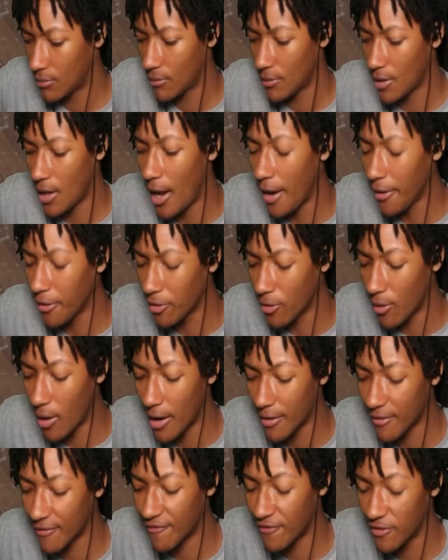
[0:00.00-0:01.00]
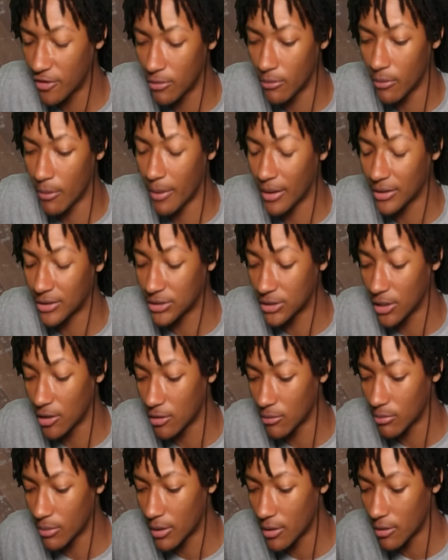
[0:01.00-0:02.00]
I don't know how to feel it with my
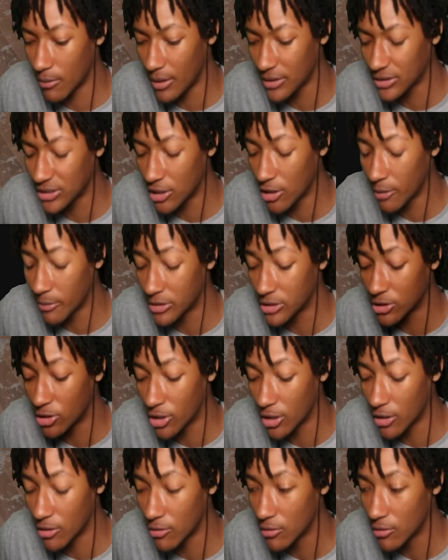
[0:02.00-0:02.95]
setup right now. My setup is looking.